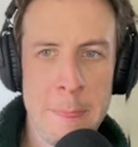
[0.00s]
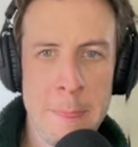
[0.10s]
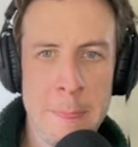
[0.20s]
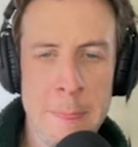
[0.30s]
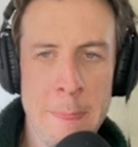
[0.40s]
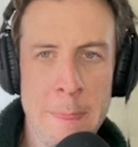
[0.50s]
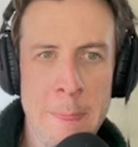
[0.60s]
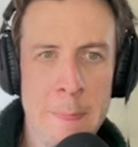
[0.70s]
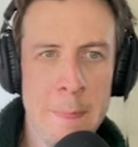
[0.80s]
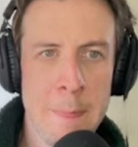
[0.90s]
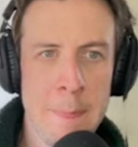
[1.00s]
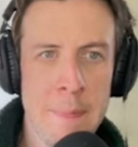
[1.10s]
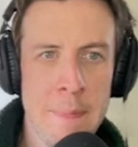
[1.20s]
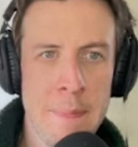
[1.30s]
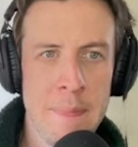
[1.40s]

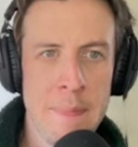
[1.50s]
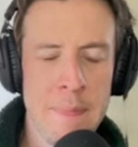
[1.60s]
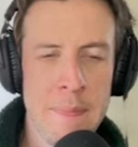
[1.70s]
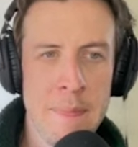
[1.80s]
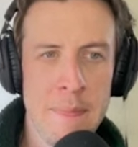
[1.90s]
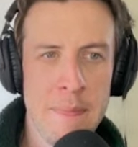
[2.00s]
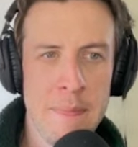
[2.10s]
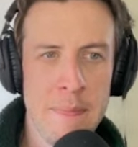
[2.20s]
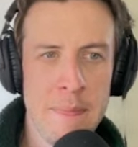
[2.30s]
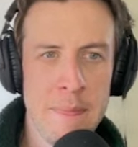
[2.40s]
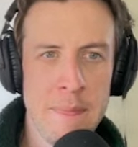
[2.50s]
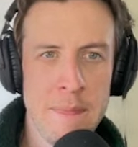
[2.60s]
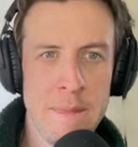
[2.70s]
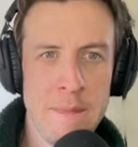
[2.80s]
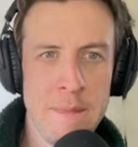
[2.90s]

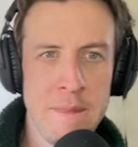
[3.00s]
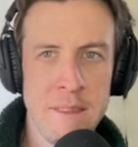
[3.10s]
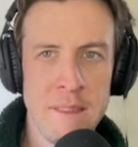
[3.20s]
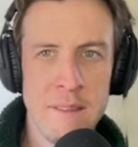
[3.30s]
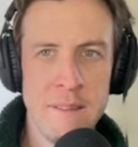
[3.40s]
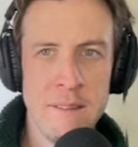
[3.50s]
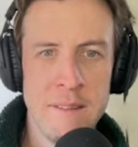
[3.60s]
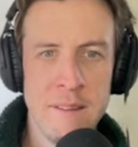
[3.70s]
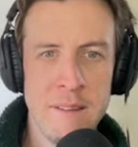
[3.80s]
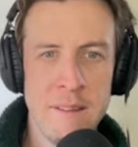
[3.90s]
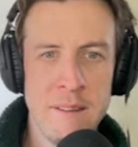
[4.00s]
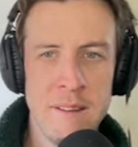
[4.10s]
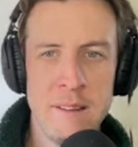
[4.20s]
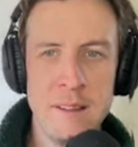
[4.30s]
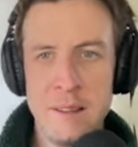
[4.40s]

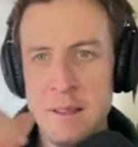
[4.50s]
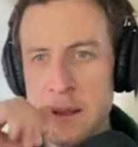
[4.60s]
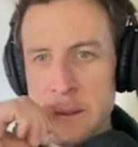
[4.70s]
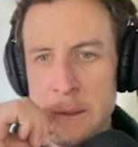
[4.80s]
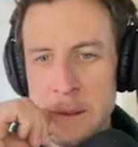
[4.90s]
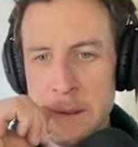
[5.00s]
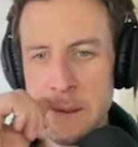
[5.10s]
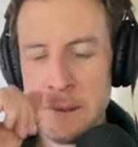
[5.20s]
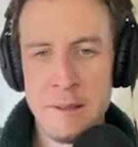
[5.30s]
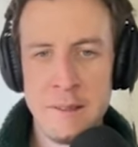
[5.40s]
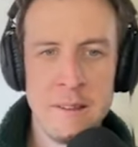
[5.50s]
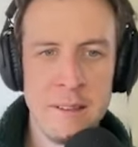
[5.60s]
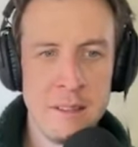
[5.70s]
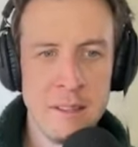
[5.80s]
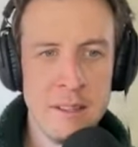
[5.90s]

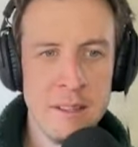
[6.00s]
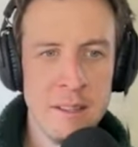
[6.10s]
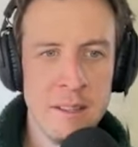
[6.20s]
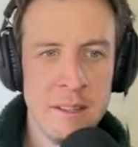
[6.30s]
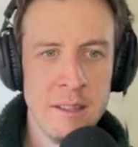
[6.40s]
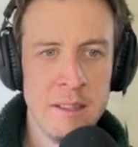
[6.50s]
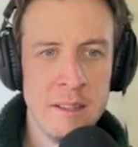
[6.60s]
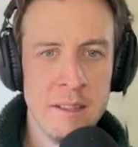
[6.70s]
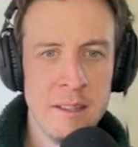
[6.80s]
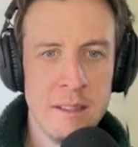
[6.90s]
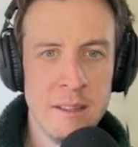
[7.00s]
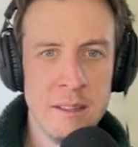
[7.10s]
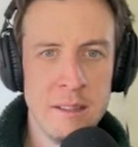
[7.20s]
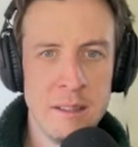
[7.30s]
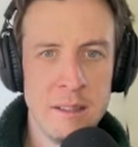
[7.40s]

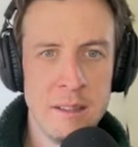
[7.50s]
The person shown says nothing.